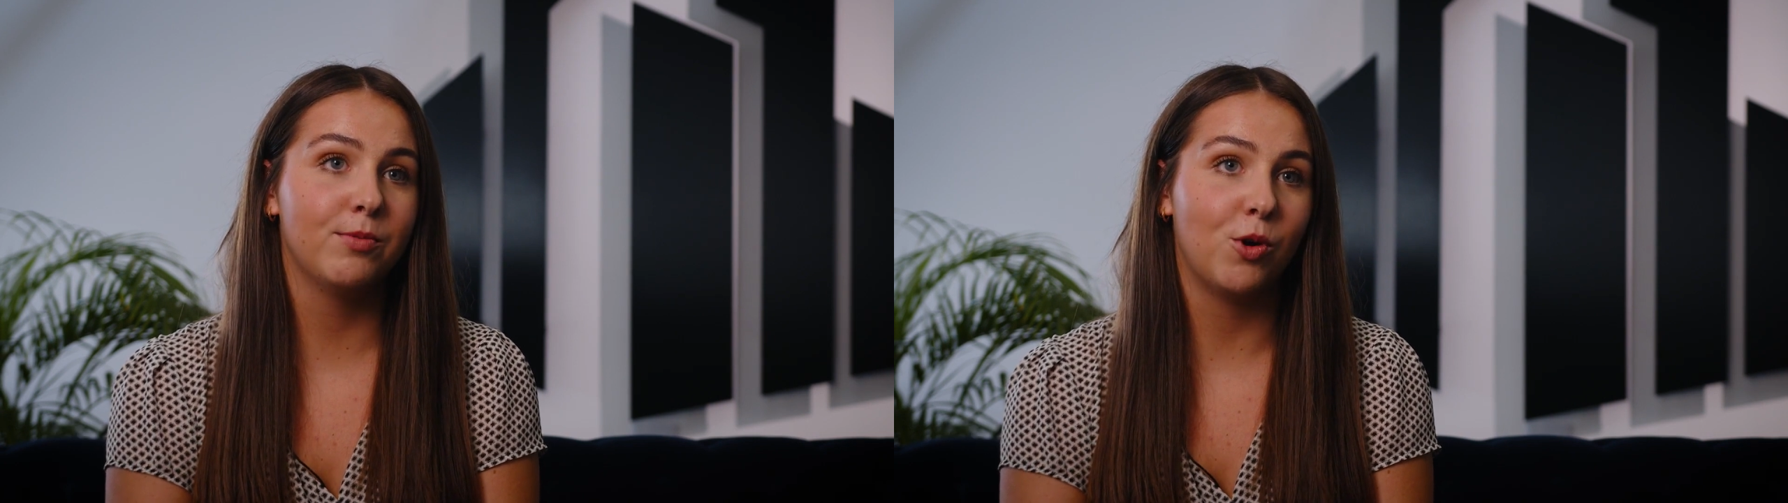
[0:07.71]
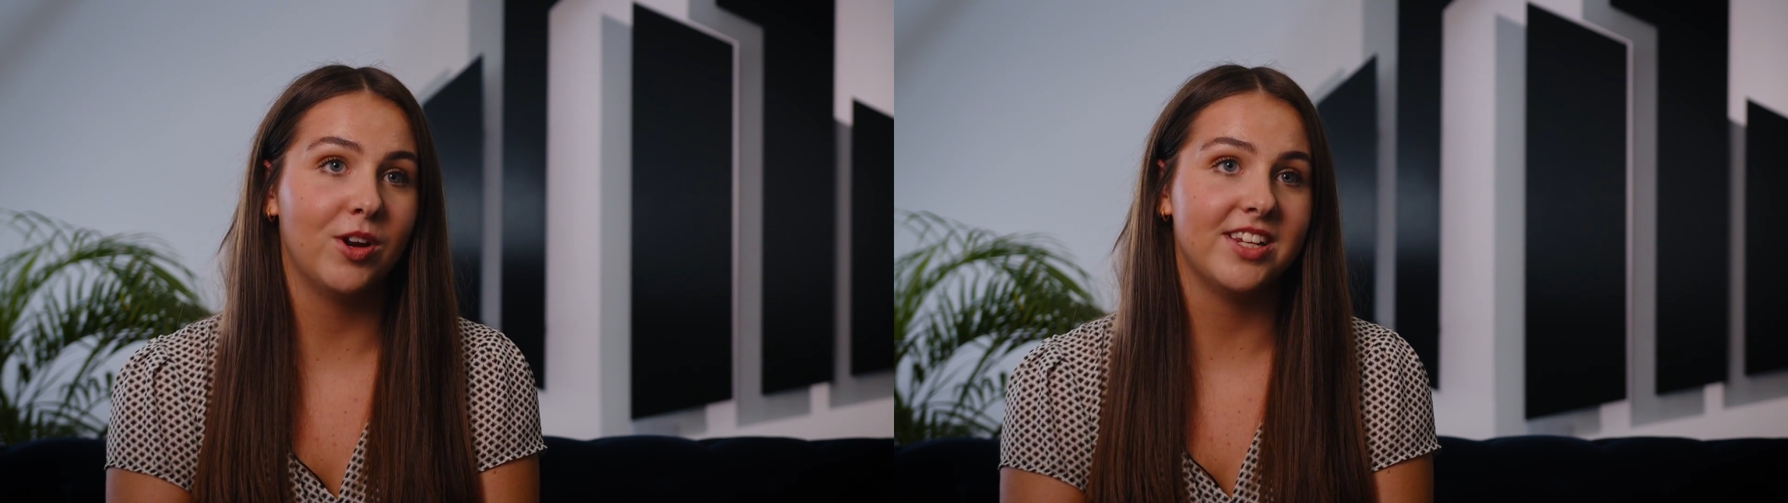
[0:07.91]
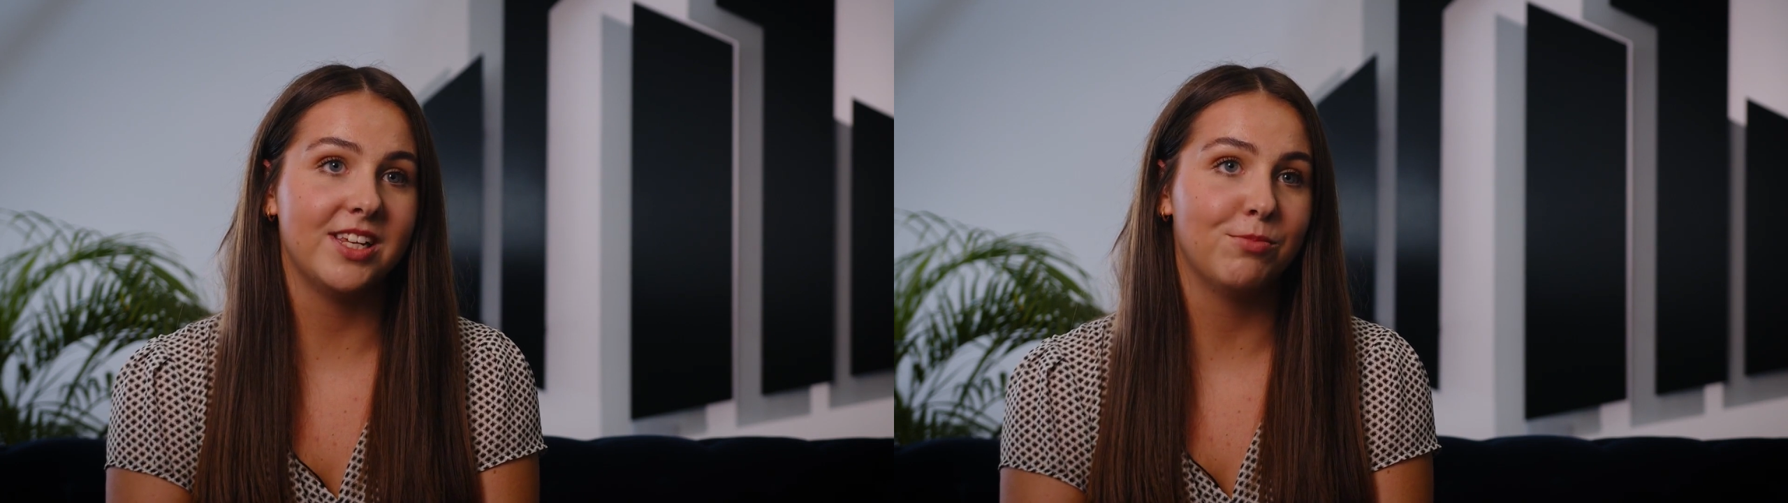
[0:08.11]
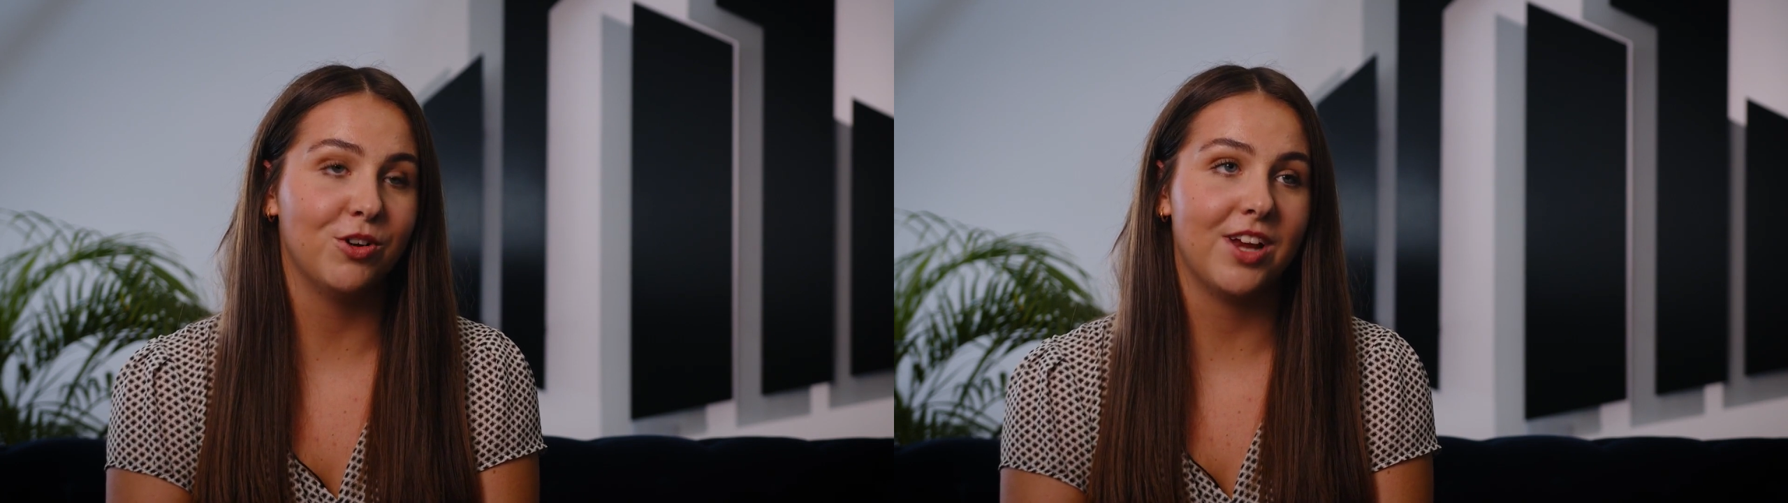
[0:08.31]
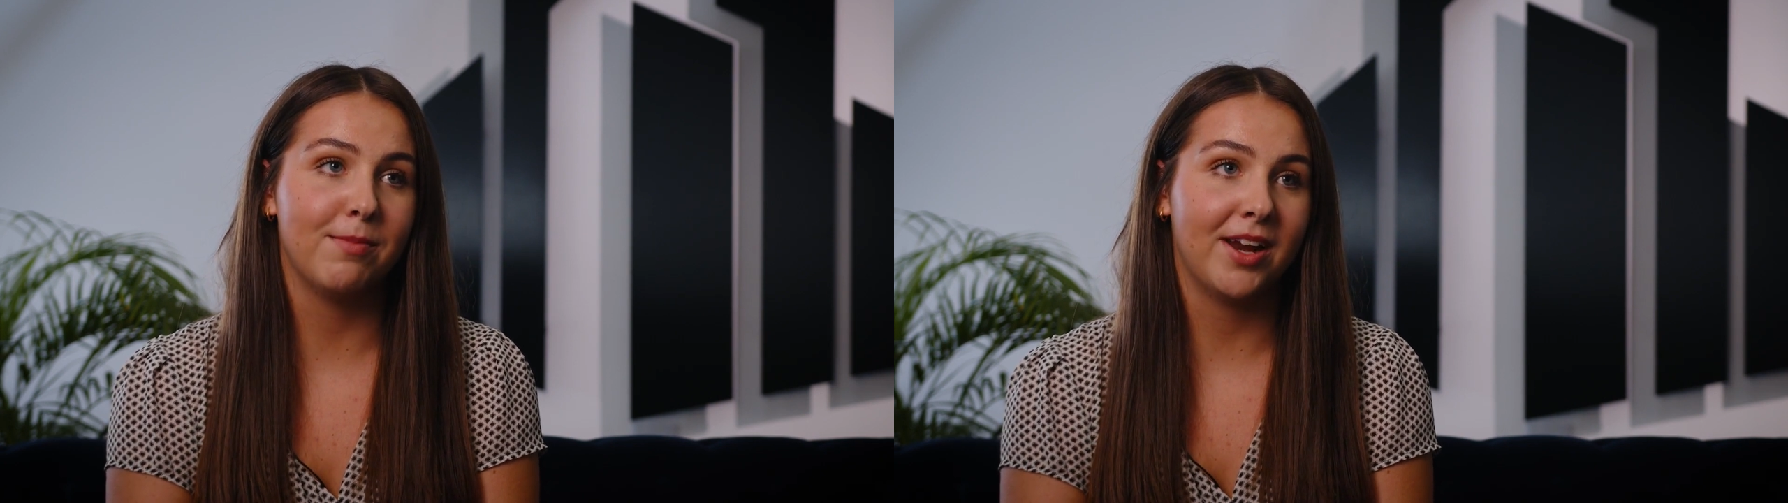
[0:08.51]
quality
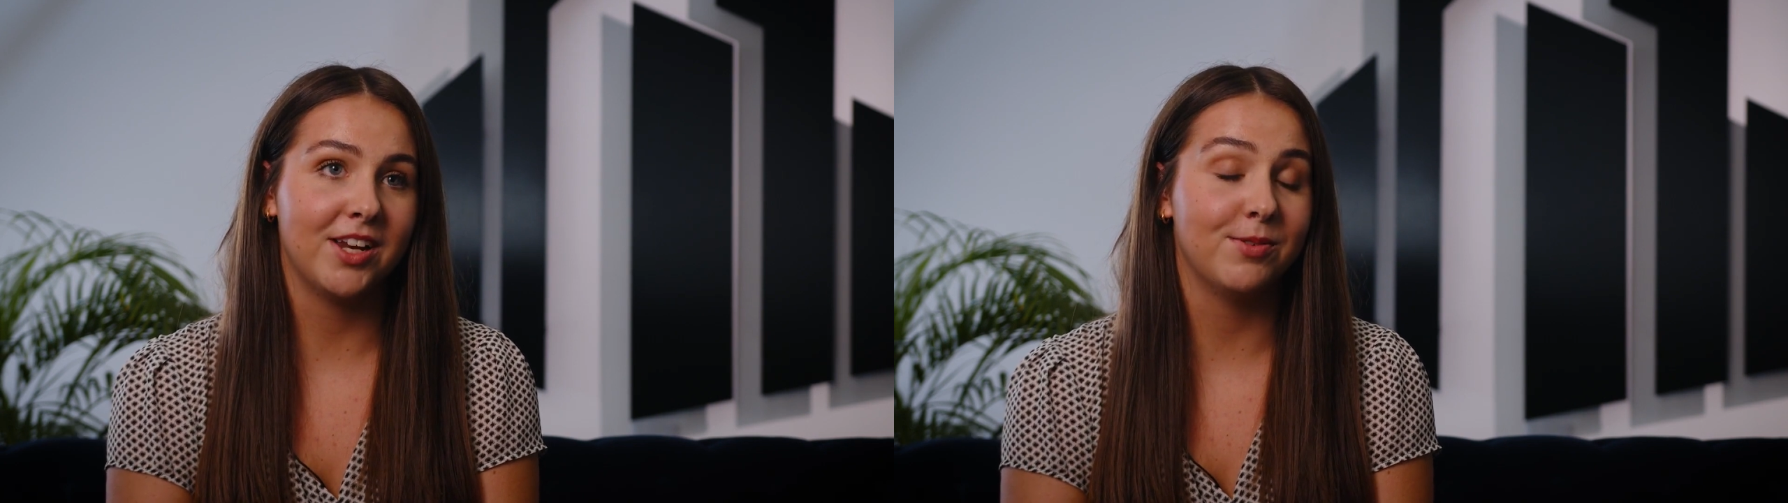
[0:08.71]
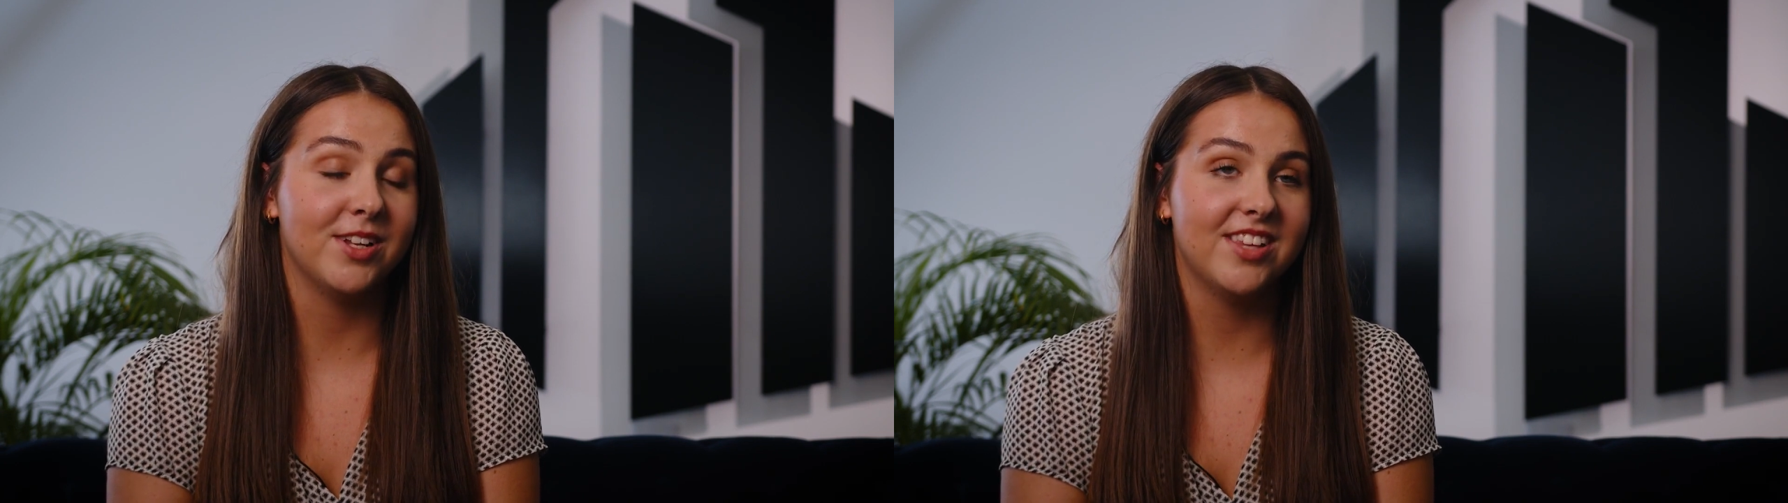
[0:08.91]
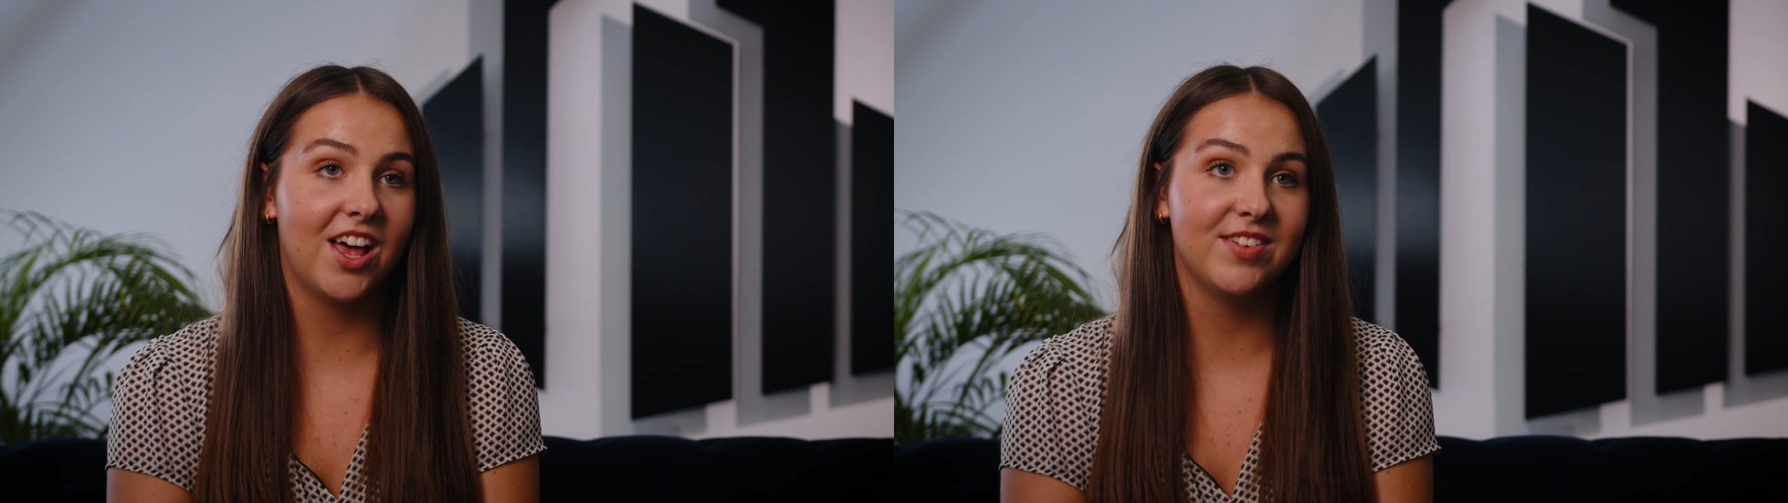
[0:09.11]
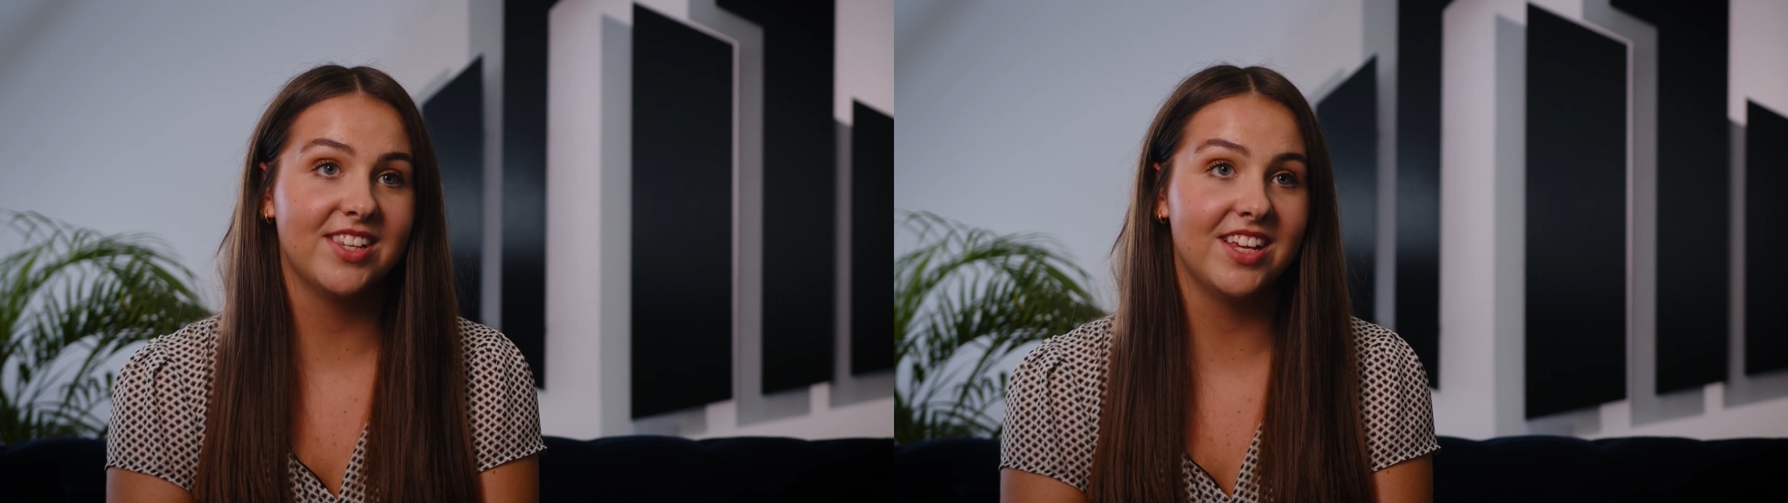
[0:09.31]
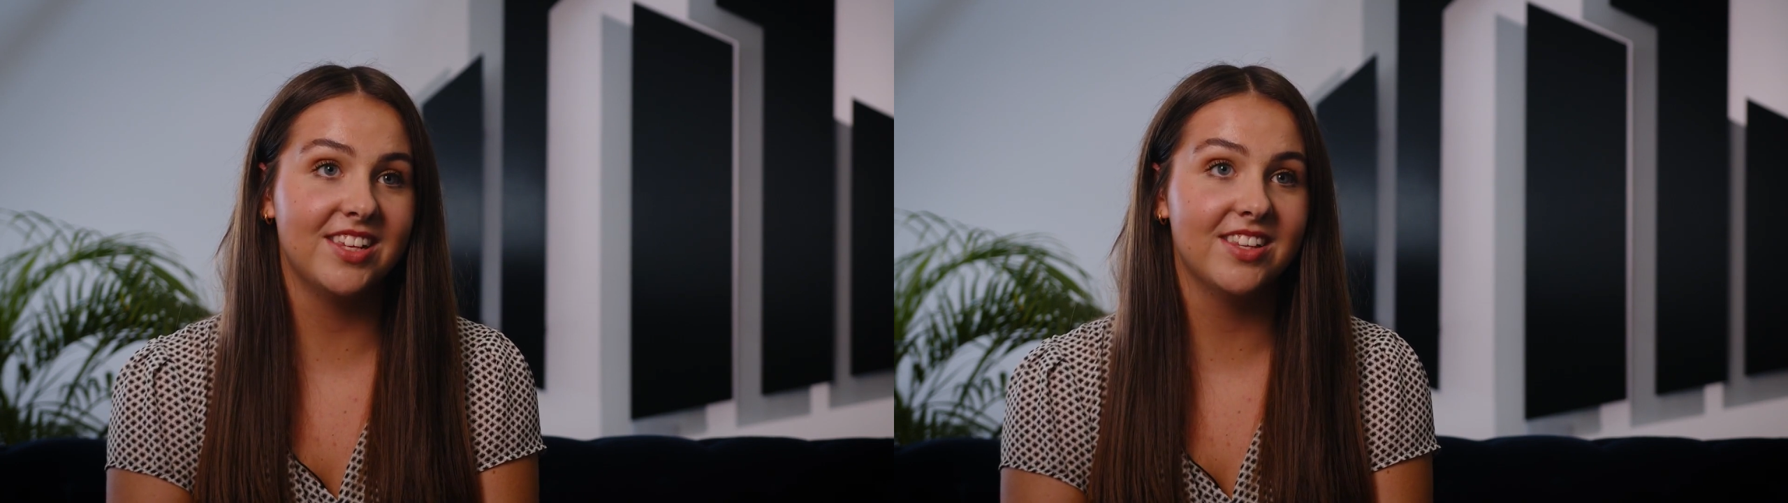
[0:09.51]
project management
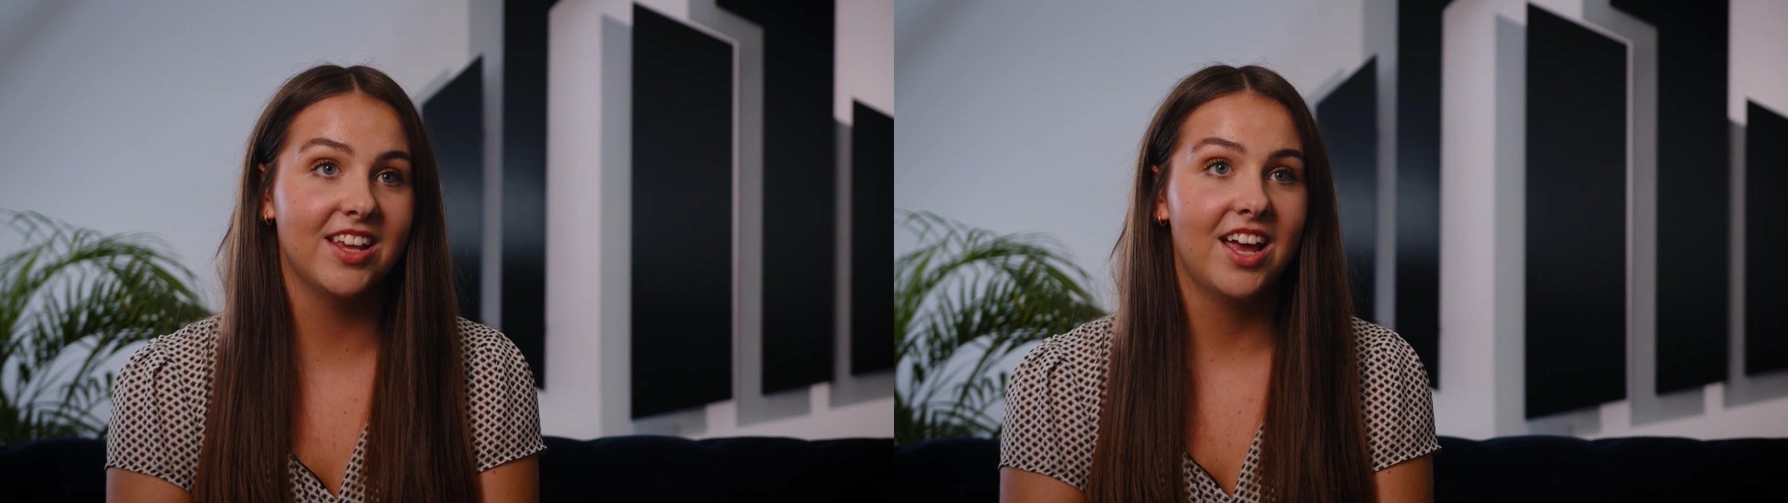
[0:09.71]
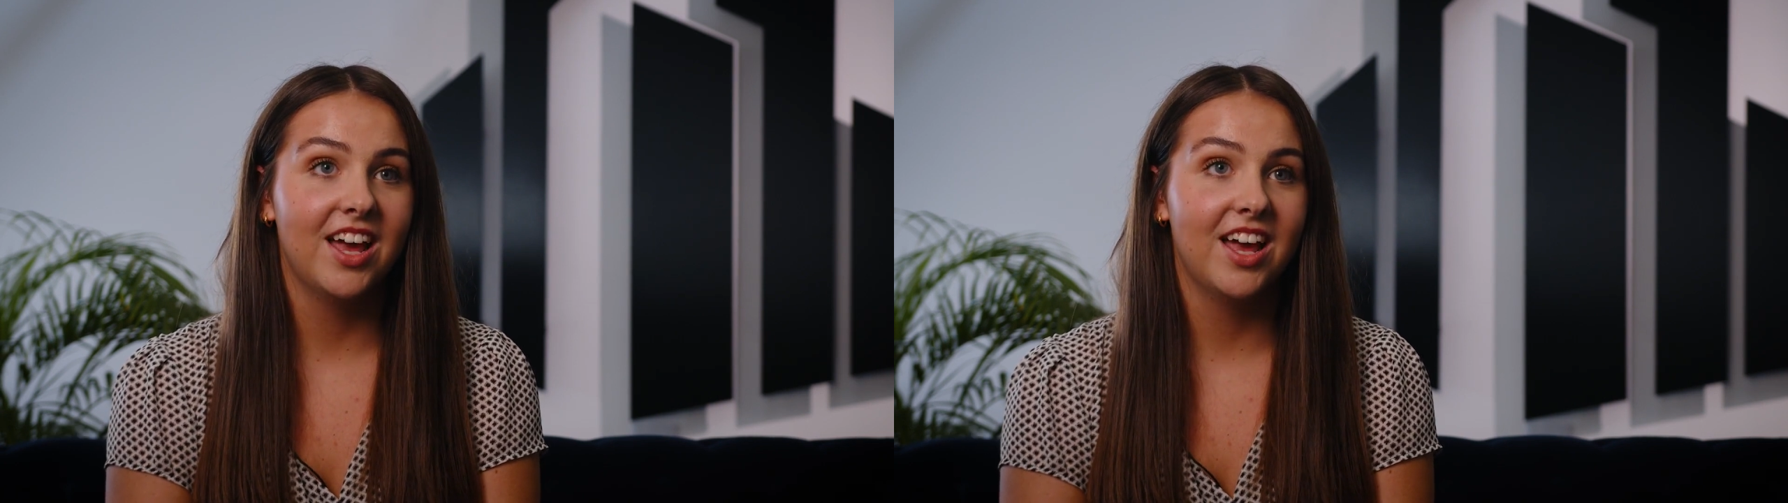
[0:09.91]
services.